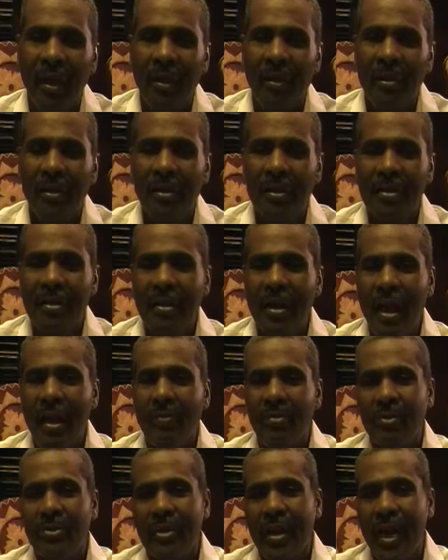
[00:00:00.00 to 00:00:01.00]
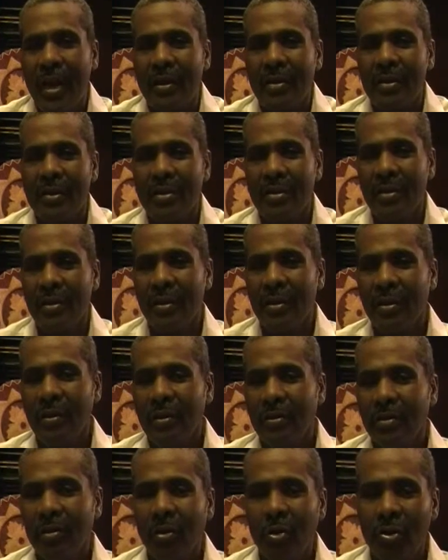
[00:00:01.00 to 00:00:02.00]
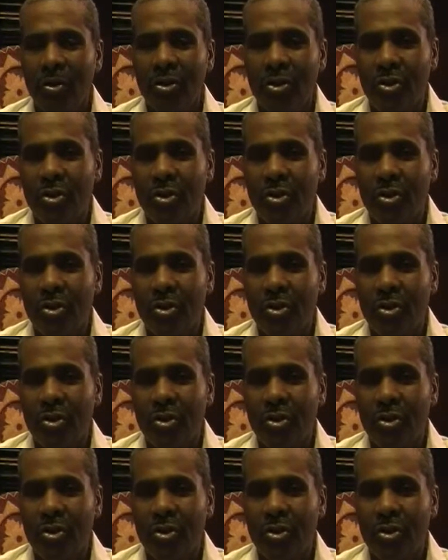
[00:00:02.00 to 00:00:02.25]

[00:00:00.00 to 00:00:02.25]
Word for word: And the disciples asked the Lord